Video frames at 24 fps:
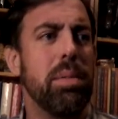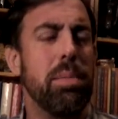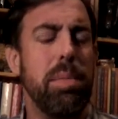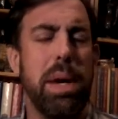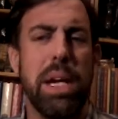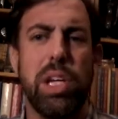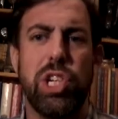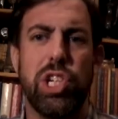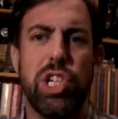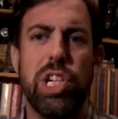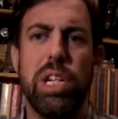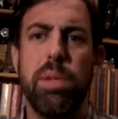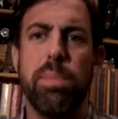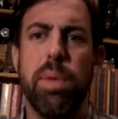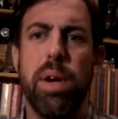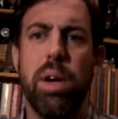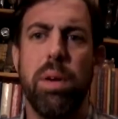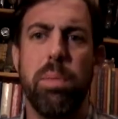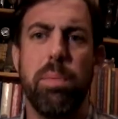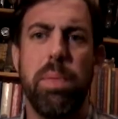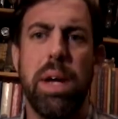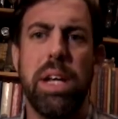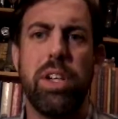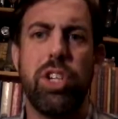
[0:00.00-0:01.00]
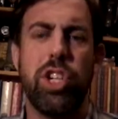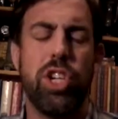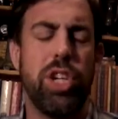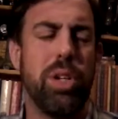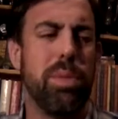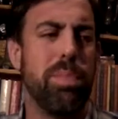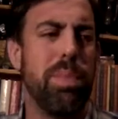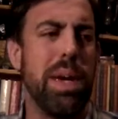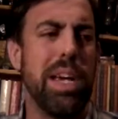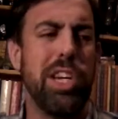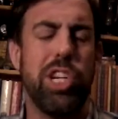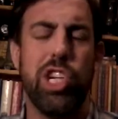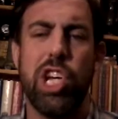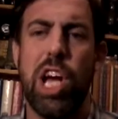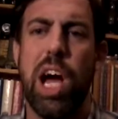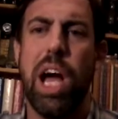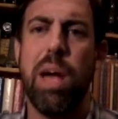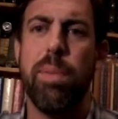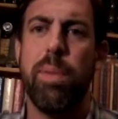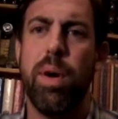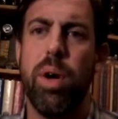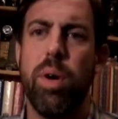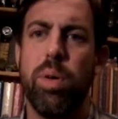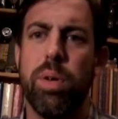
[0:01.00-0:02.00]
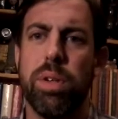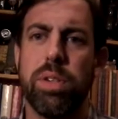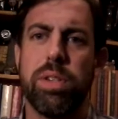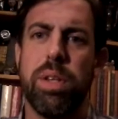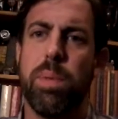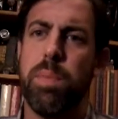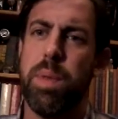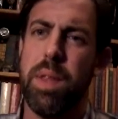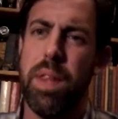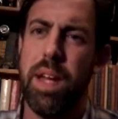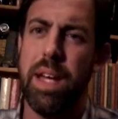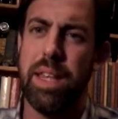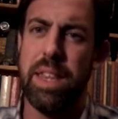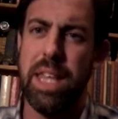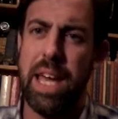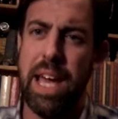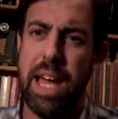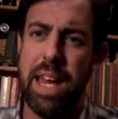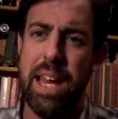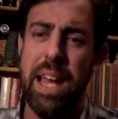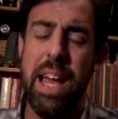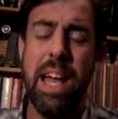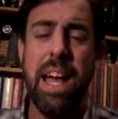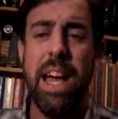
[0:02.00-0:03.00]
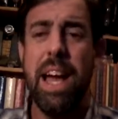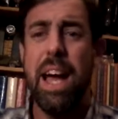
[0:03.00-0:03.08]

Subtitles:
Baychimo, or something like that.